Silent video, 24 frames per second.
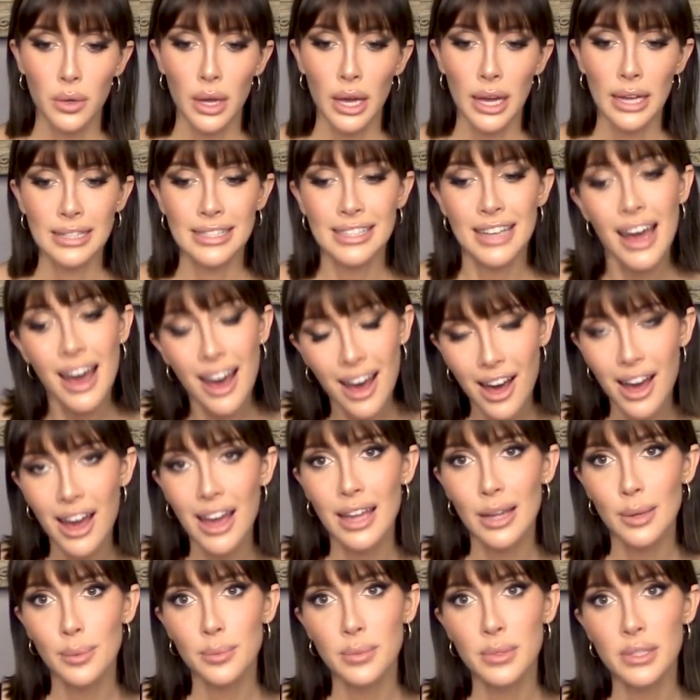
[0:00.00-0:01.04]
at
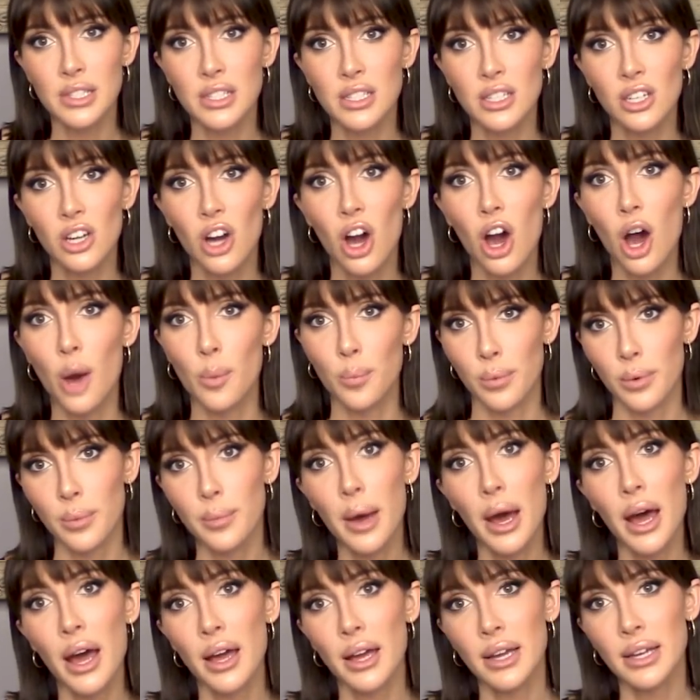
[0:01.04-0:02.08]
times,
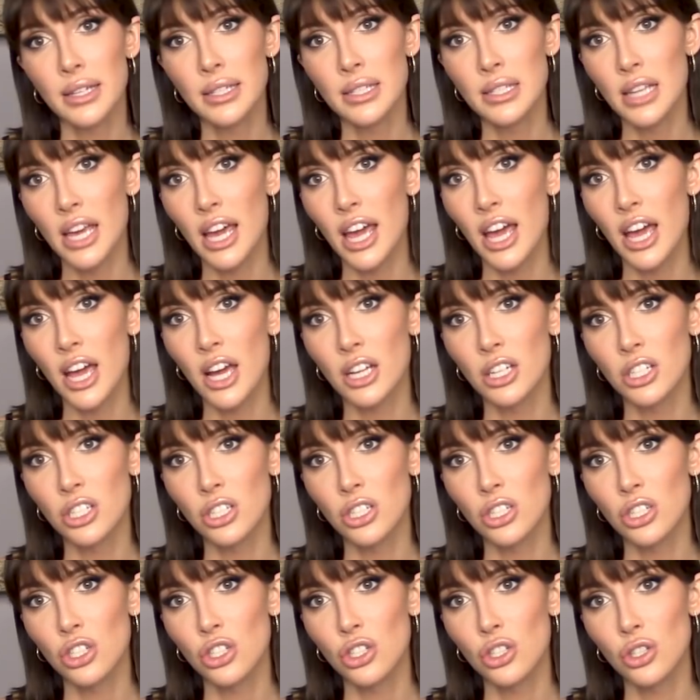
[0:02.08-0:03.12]
compromise and
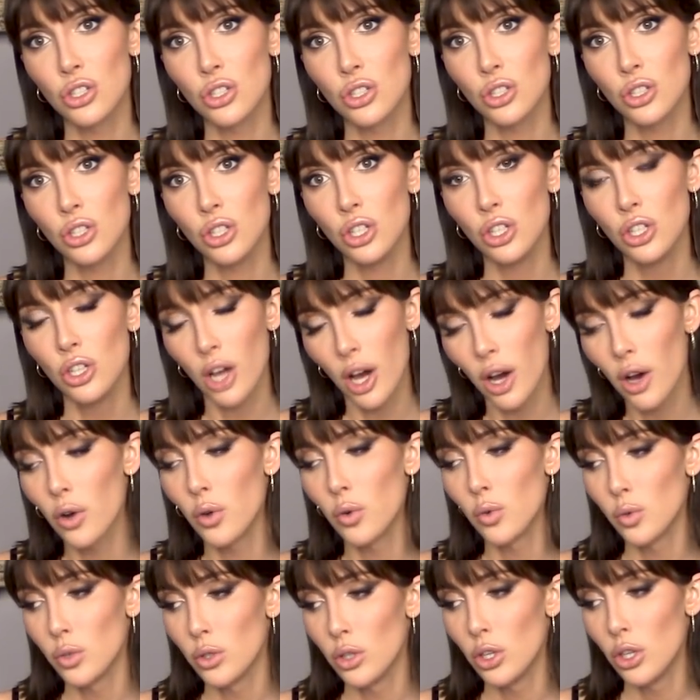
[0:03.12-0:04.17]
you
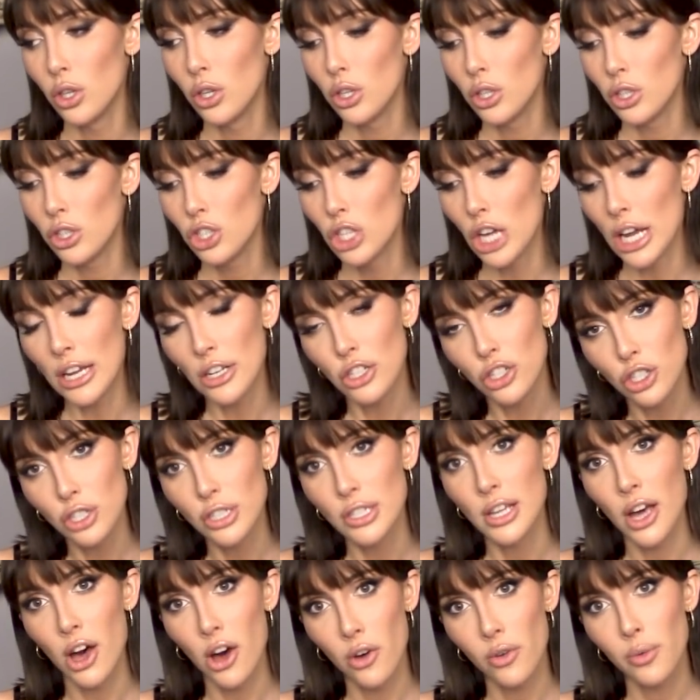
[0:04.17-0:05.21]
know, change
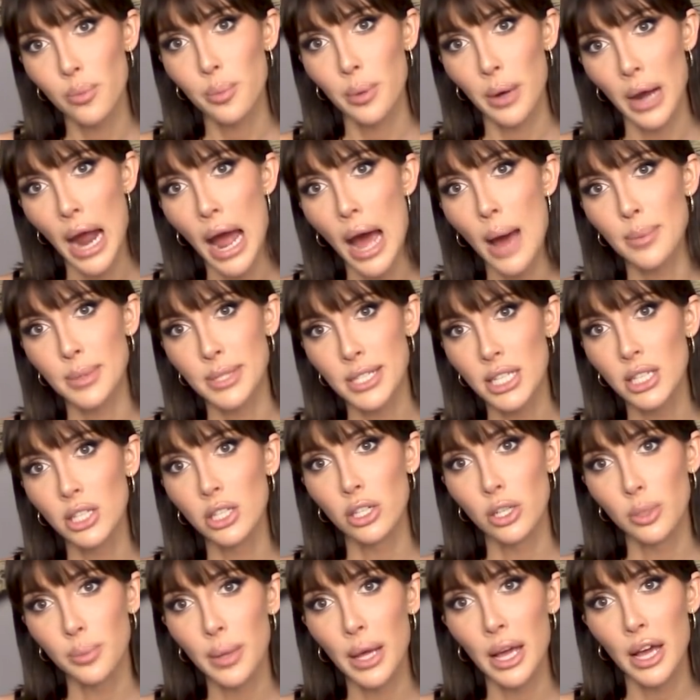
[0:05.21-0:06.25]
yourself perhaps a
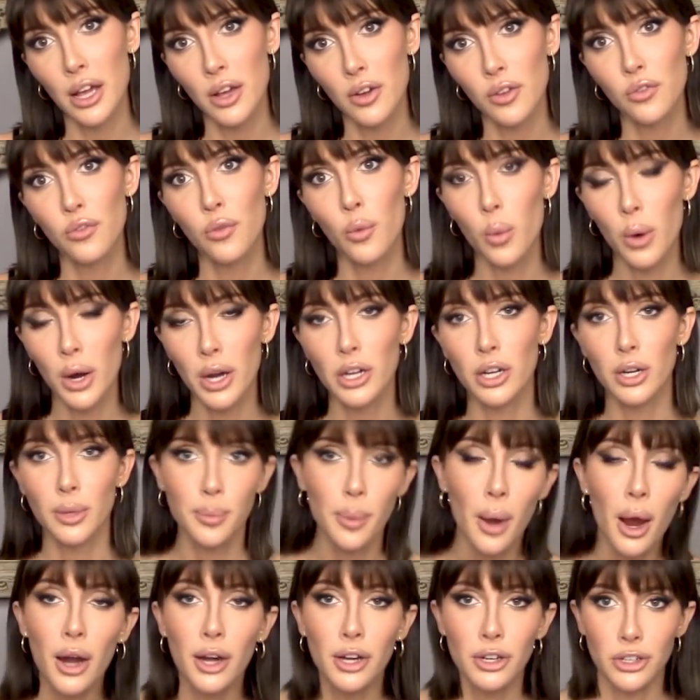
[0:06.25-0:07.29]
little bit for your
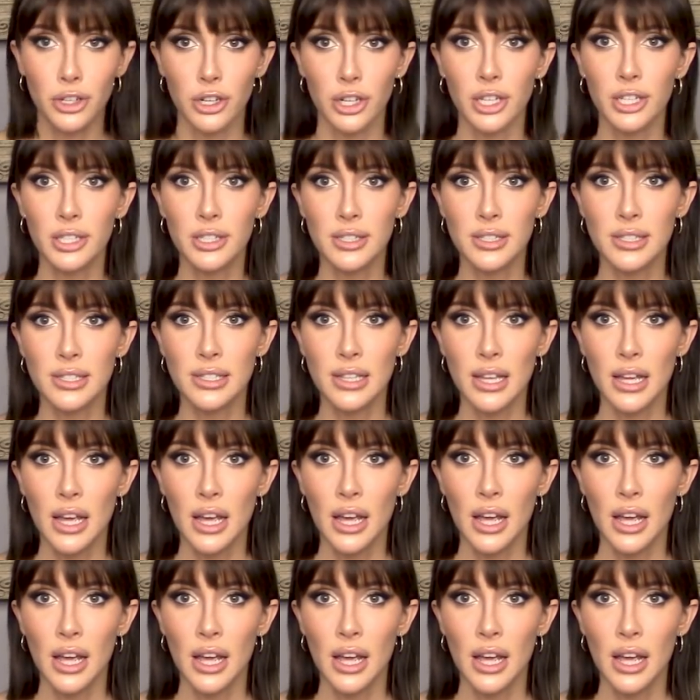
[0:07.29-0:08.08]
partners.